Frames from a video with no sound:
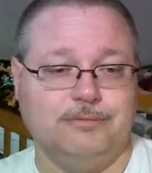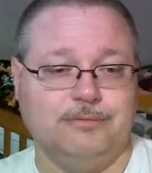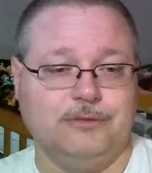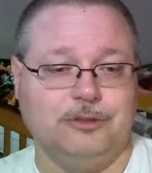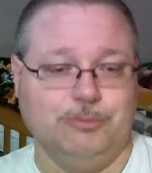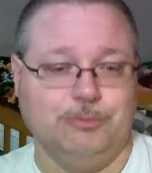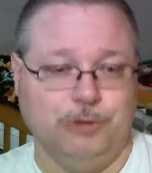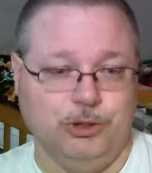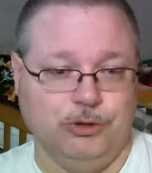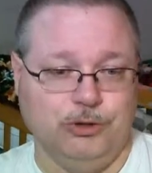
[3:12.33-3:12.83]

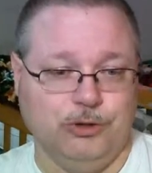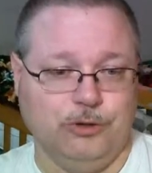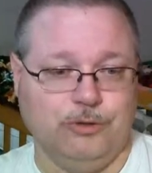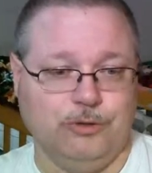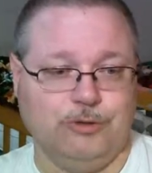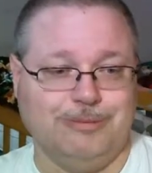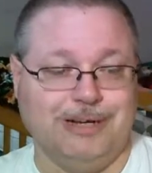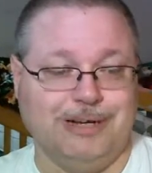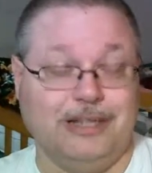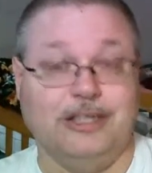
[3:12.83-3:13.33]
computer
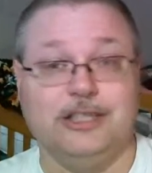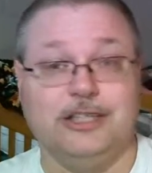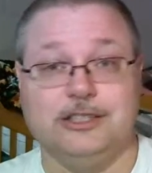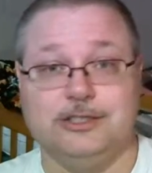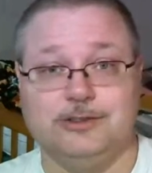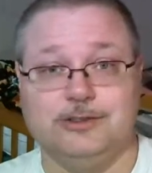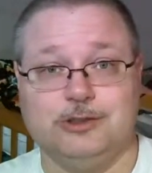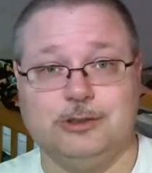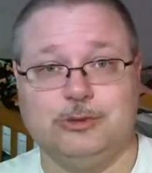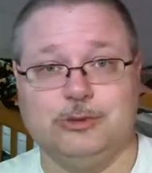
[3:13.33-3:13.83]
with my list
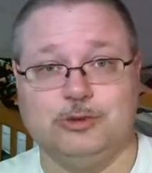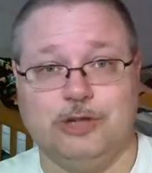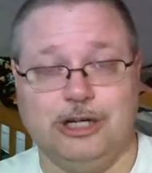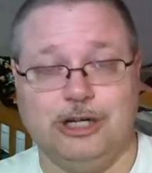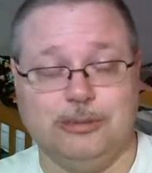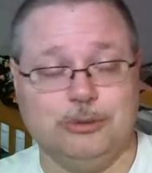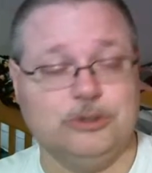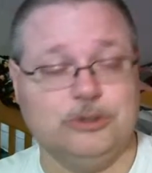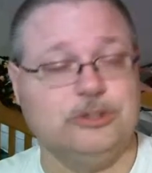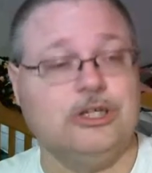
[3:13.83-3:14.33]
of
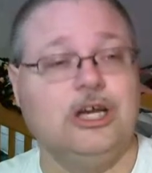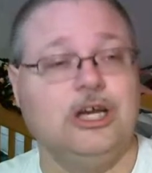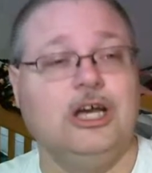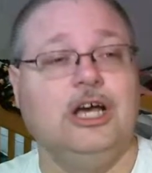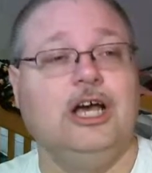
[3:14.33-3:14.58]
subscribers,